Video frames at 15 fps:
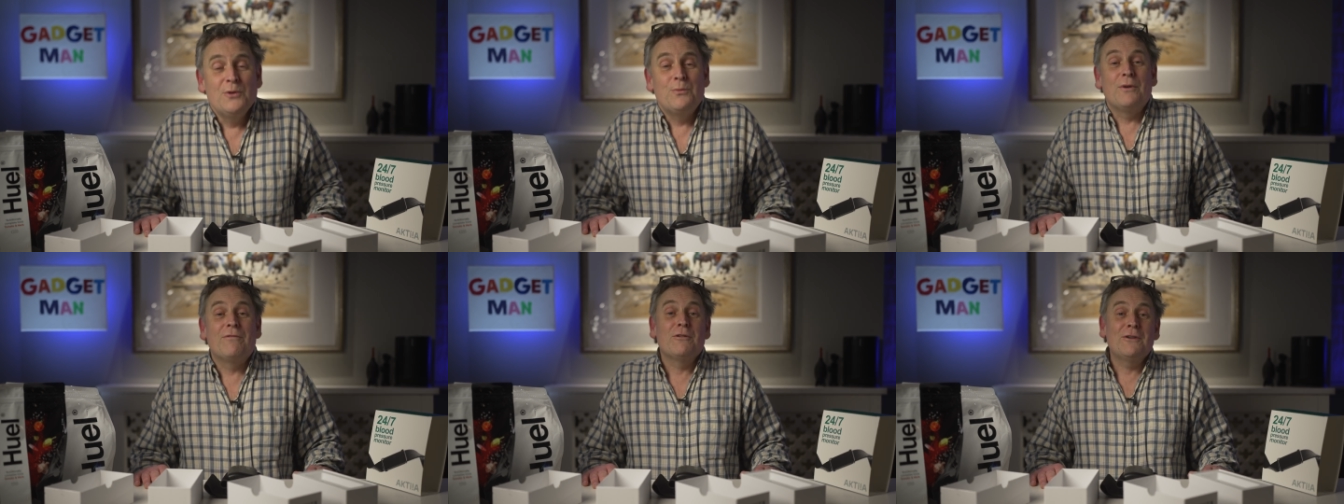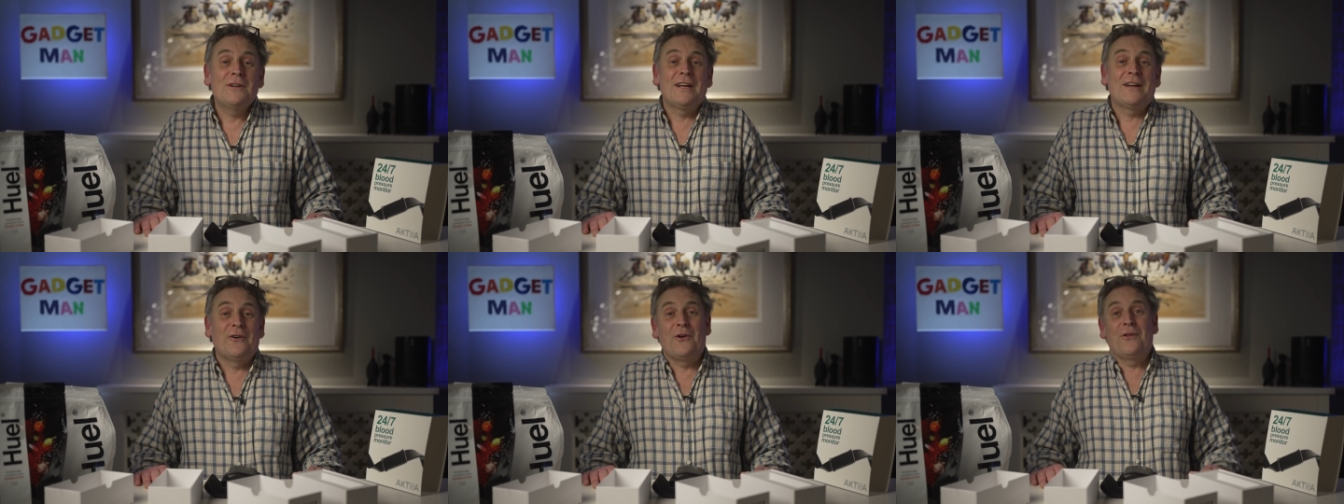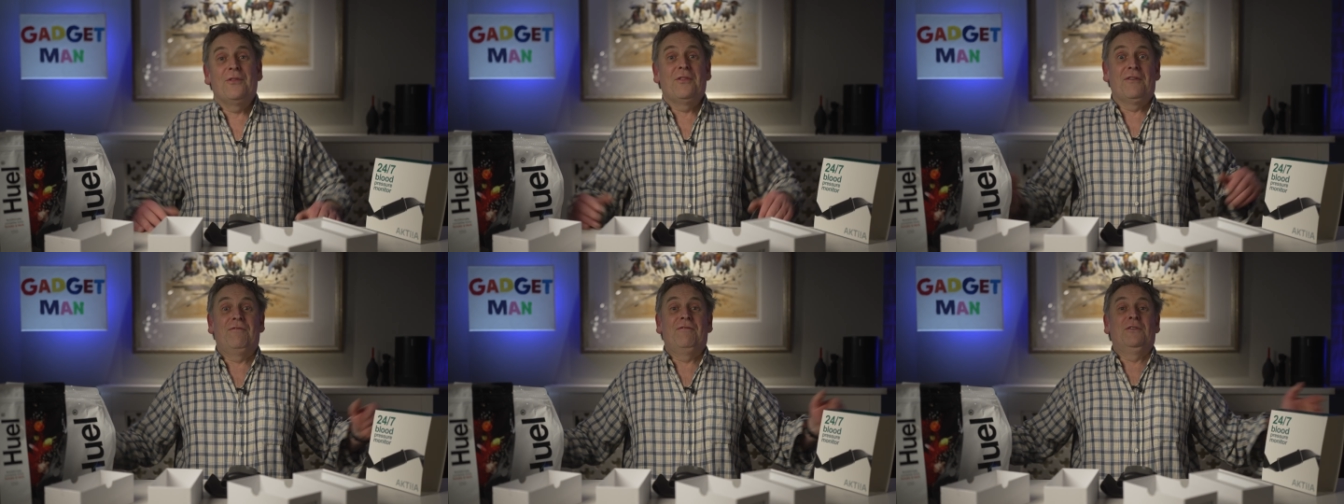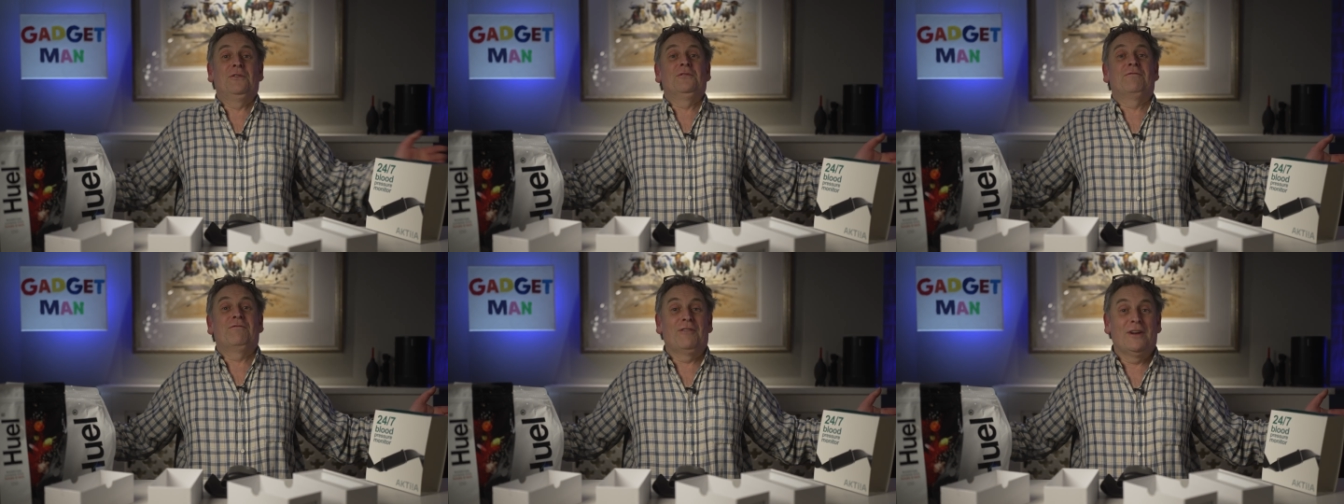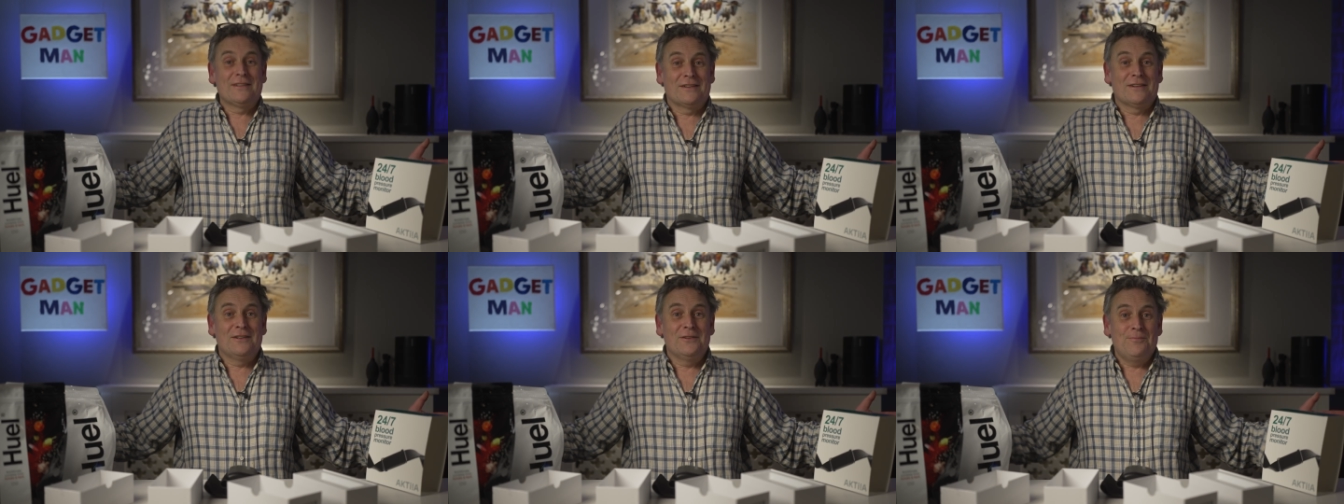We've already got the full
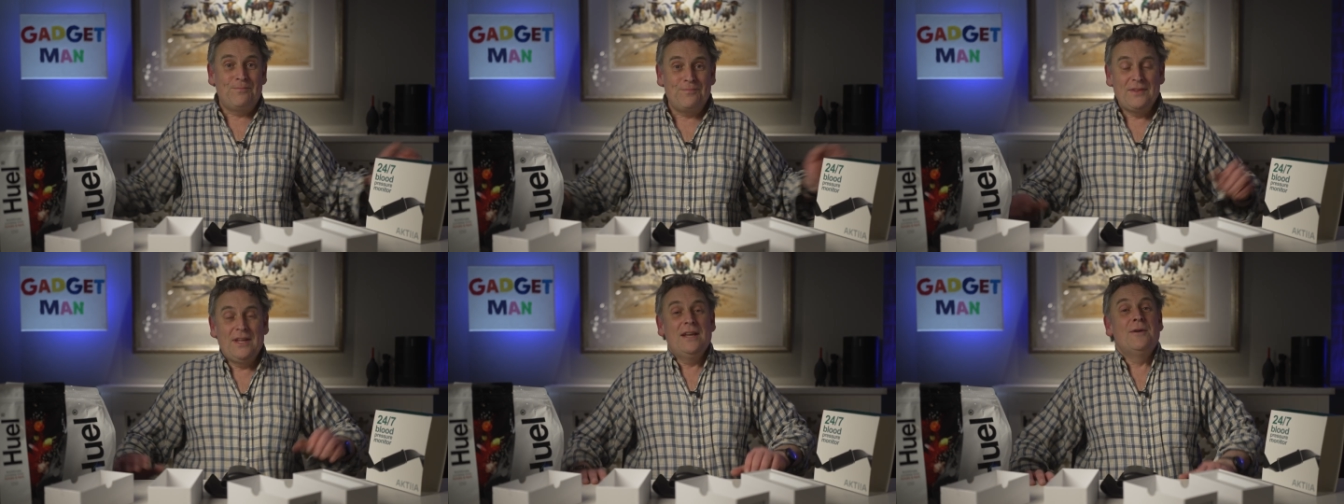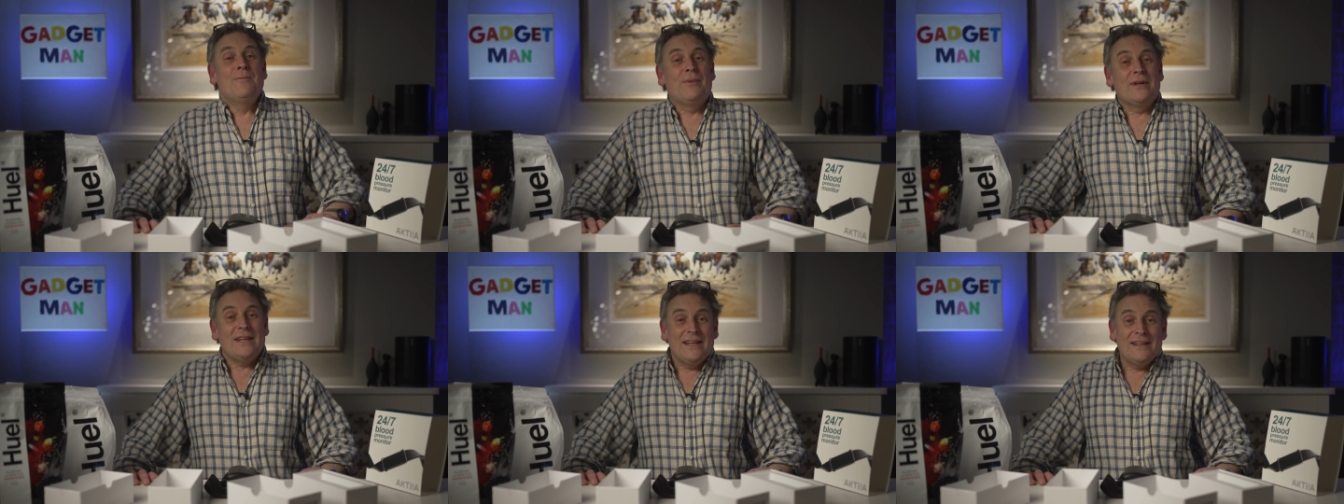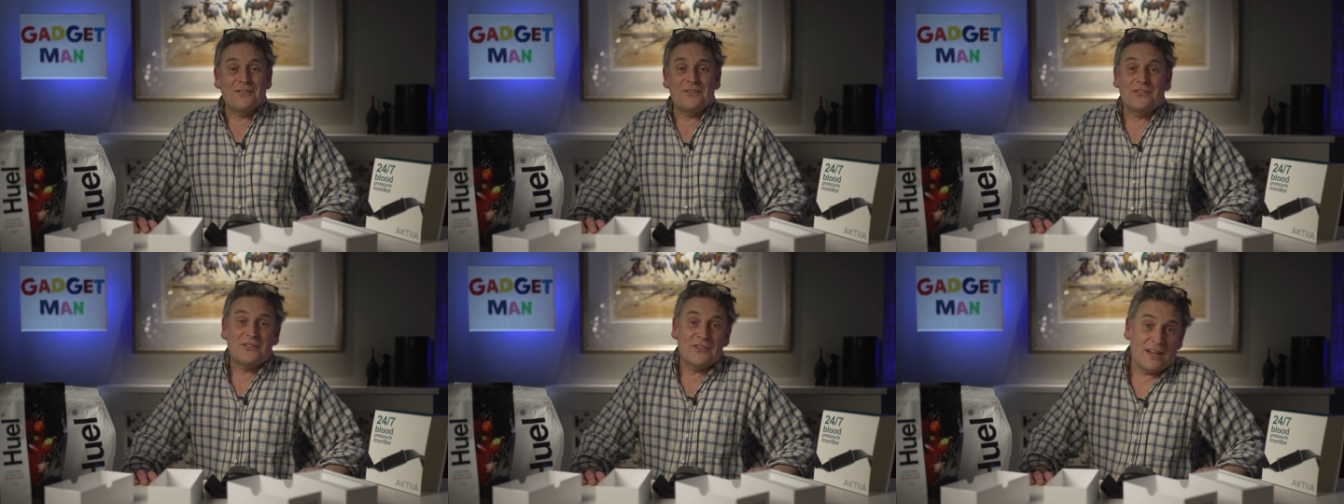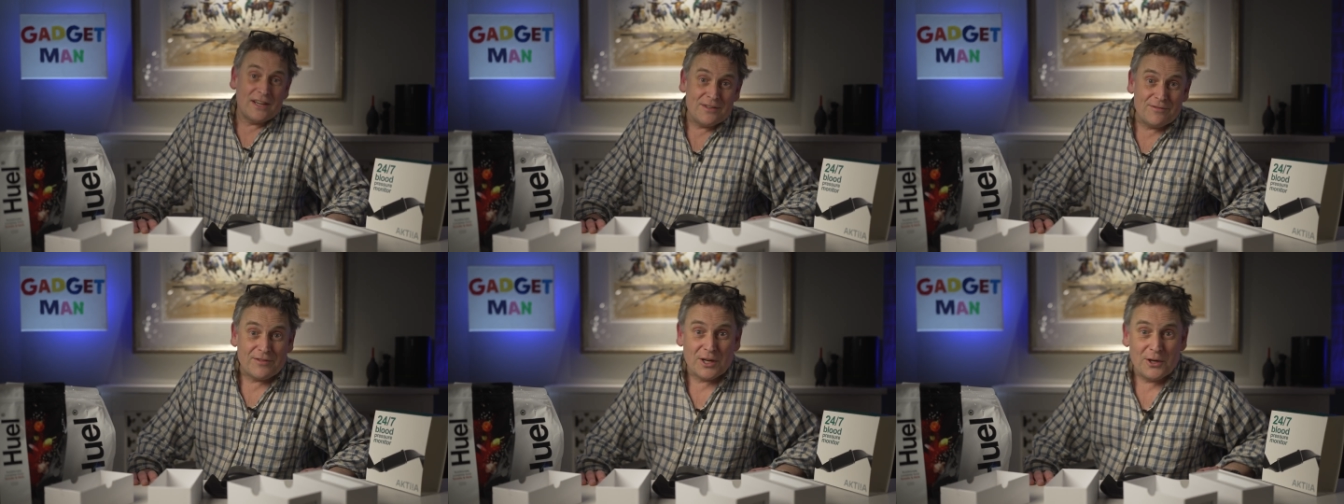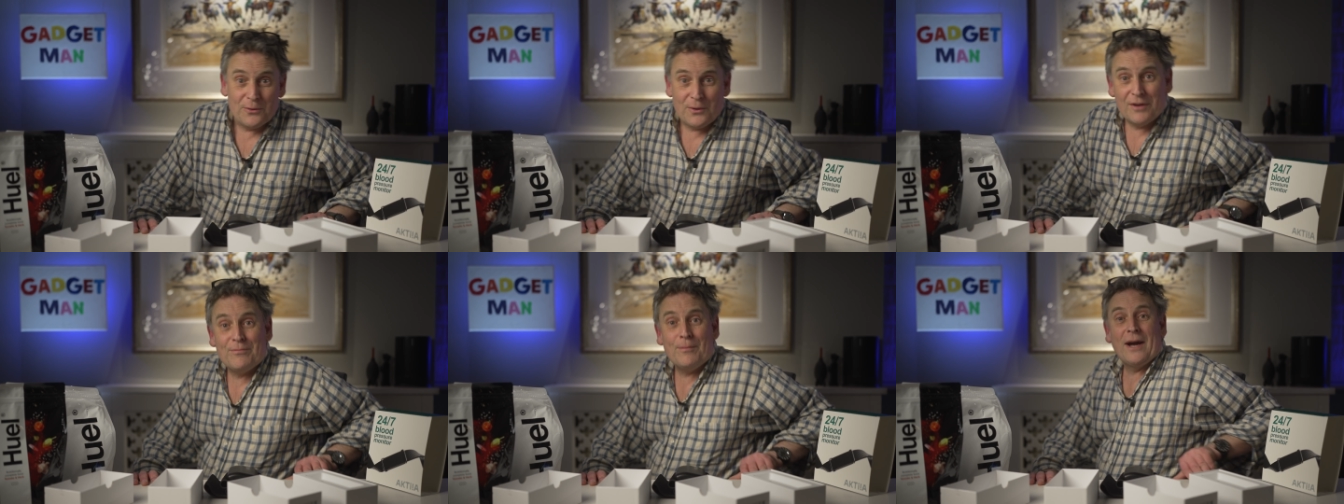frontal, but here's a side view
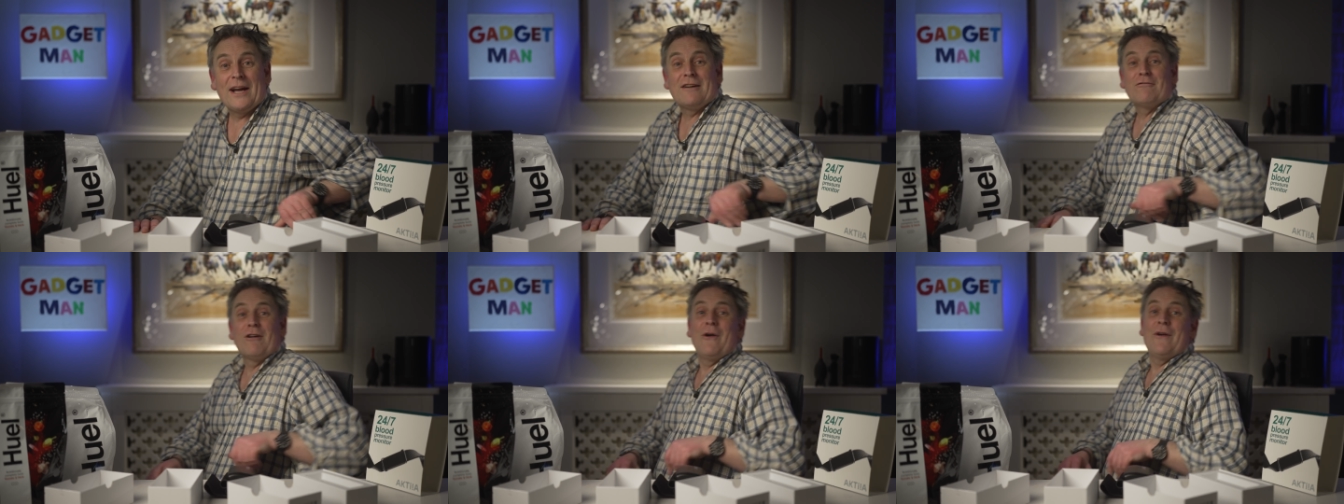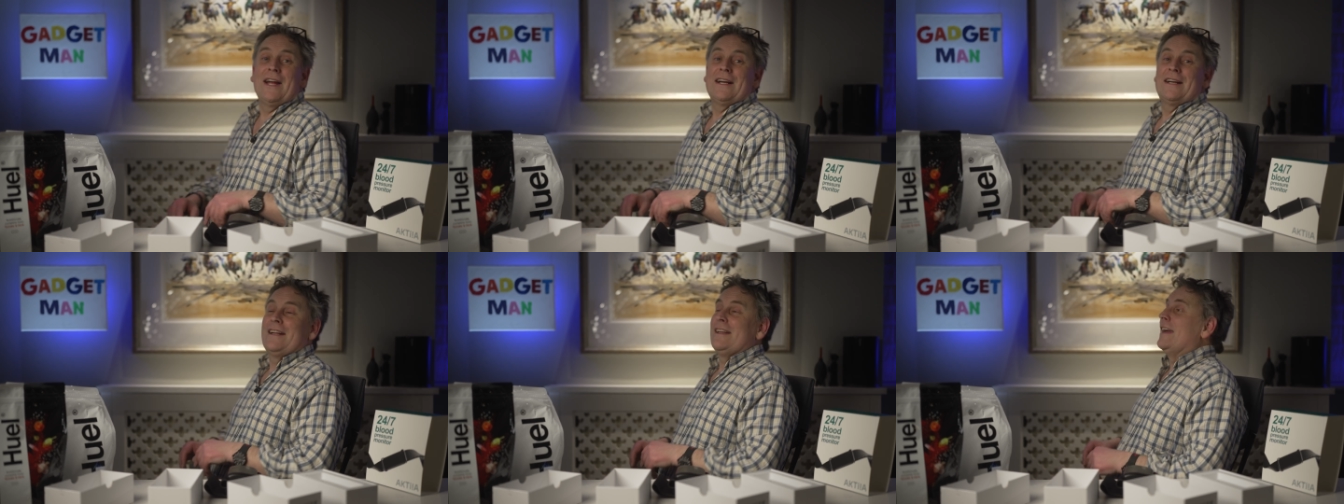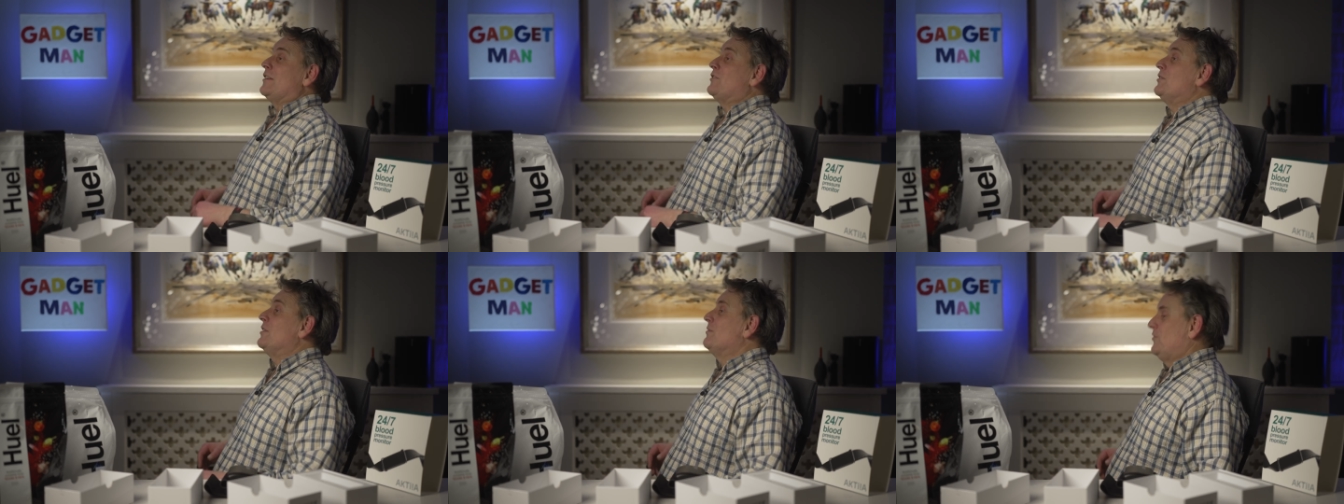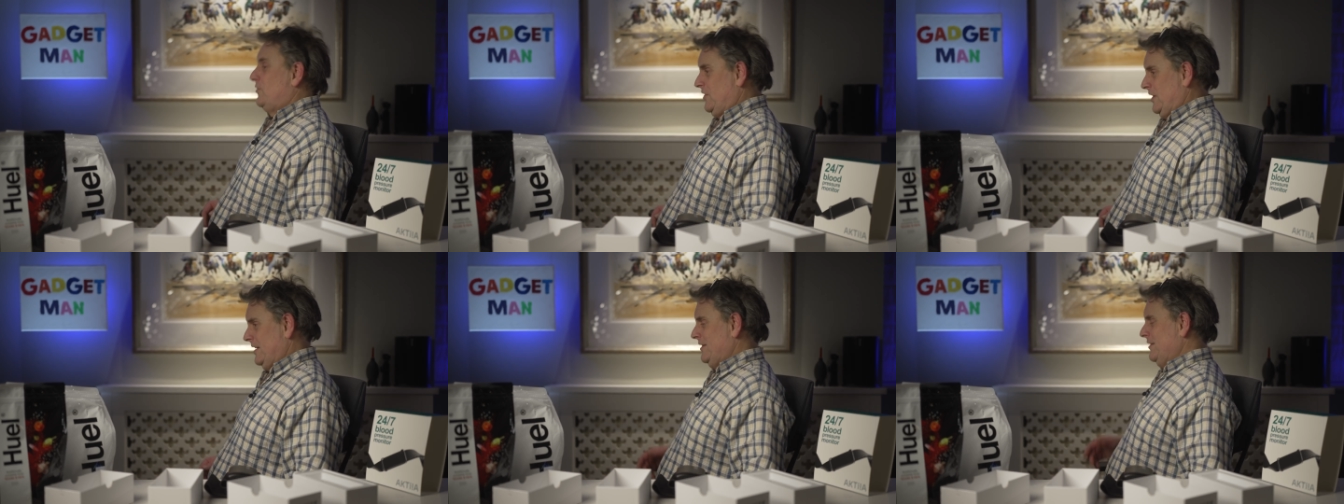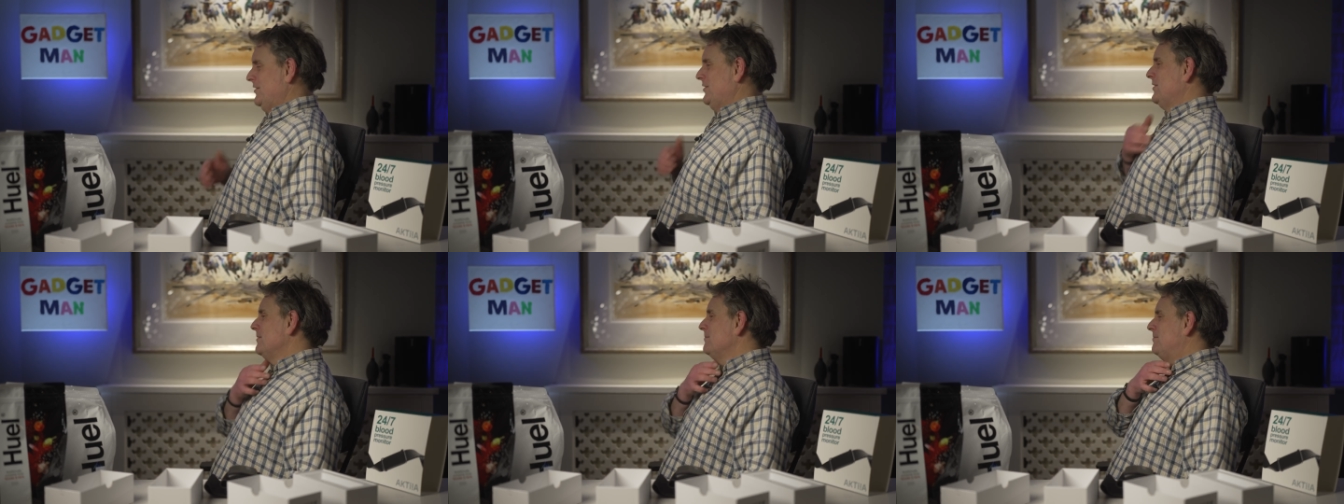of my growing collection of chins.